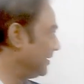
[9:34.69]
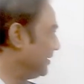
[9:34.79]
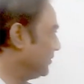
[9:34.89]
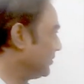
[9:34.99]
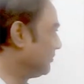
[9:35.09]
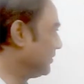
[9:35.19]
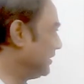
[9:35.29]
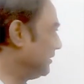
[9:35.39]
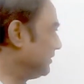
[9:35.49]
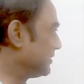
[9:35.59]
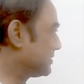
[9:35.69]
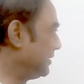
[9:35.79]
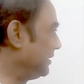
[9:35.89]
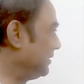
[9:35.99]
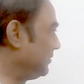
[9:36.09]
We give you a
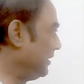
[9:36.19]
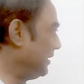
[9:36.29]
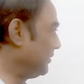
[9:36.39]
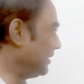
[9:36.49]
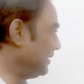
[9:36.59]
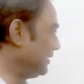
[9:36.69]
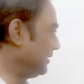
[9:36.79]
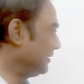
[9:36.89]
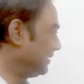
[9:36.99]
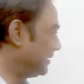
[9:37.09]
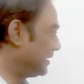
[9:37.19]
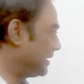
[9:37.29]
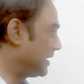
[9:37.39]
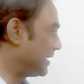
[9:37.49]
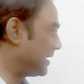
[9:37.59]
listening, reading, writing,
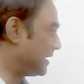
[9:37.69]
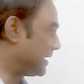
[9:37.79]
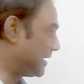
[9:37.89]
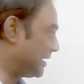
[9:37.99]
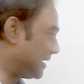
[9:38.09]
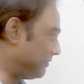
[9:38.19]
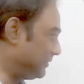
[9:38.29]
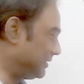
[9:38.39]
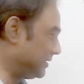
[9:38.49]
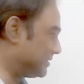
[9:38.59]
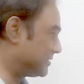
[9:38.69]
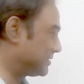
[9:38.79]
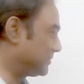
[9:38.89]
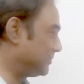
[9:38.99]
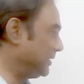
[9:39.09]
and after
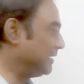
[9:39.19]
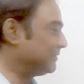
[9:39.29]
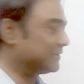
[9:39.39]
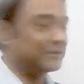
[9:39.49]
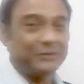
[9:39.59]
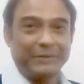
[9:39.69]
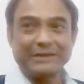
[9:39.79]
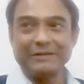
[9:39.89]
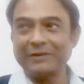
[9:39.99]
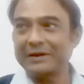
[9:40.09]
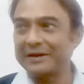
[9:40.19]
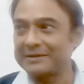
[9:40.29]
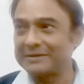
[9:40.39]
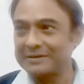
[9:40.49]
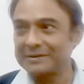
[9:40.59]
this we have specific
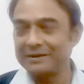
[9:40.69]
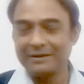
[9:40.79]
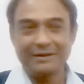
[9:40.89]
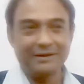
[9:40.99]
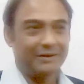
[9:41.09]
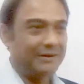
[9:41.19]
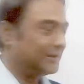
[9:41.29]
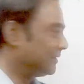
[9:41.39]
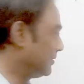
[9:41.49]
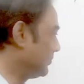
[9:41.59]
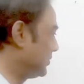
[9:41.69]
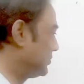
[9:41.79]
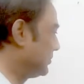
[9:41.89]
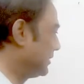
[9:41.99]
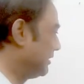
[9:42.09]
classes on
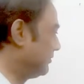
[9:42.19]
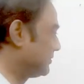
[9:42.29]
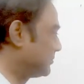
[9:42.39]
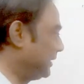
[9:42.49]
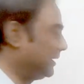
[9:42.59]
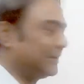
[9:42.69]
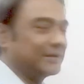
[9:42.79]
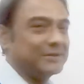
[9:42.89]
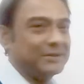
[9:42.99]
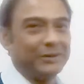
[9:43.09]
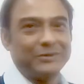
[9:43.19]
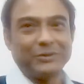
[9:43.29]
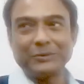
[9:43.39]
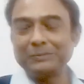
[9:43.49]
which you have your speaking tests also.